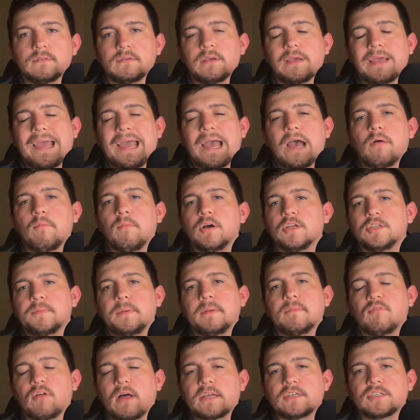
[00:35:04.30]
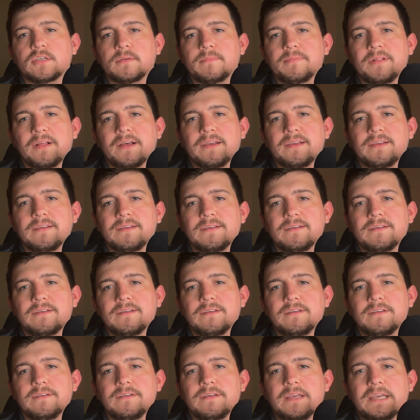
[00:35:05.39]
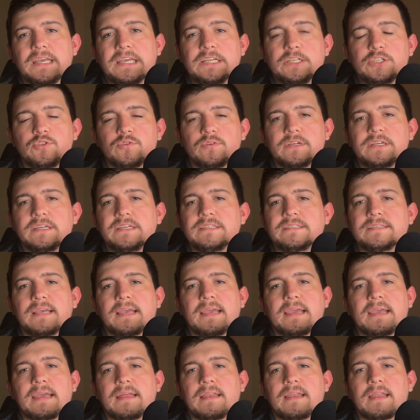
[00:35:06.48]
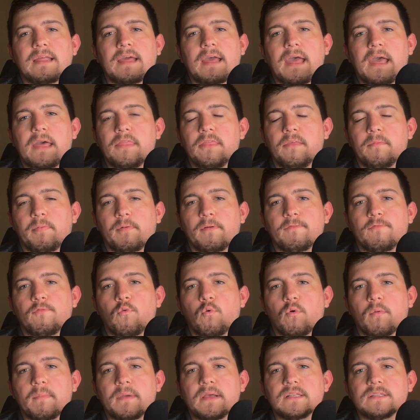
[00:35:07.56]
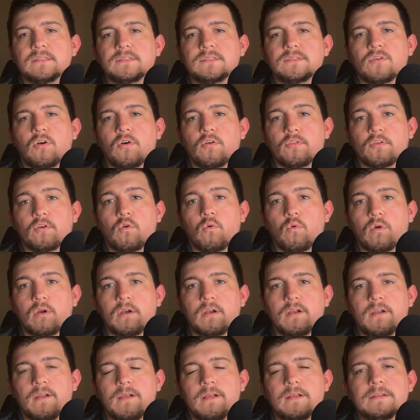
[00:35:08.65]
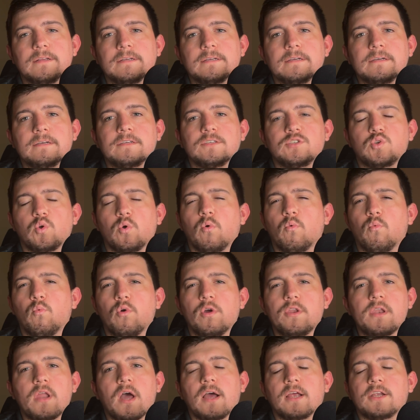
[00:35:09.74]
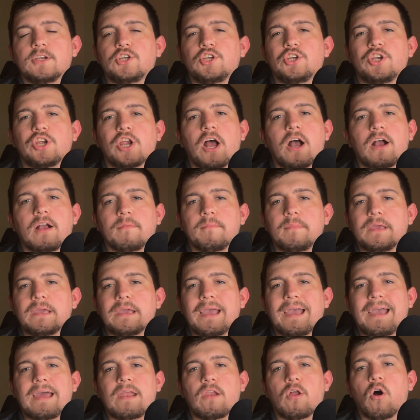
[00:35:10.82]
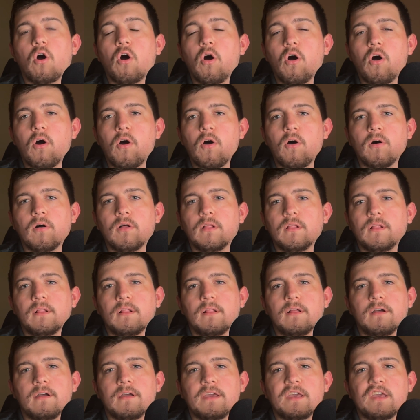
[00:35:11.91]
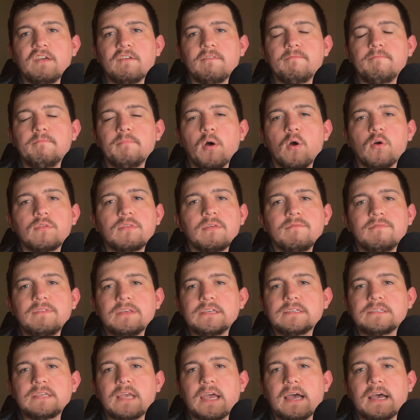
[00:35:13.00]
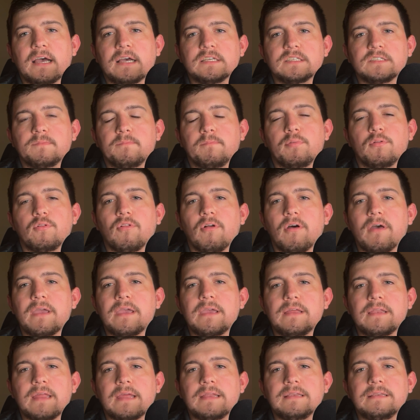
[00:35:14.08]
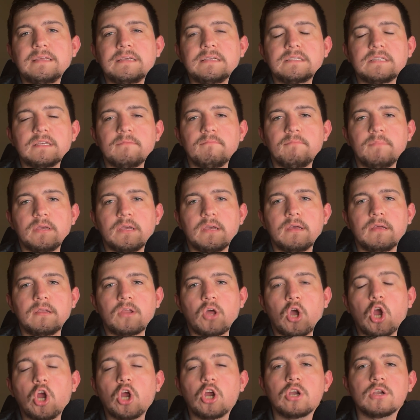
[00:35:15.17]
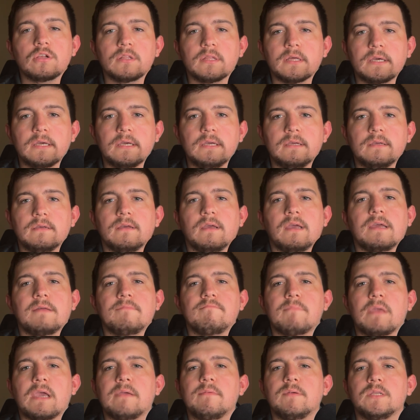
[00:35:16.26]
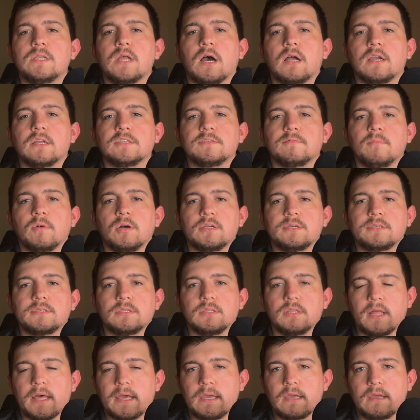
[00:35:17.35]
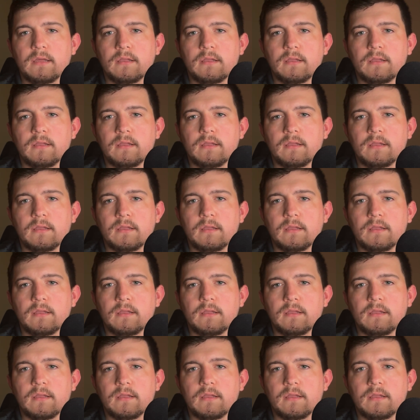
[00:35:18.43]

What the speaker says: how much people actually play. Injuries and the performance on the court. So it would not shock me at all if both of these guys played a decent bit early and maybe not as much late,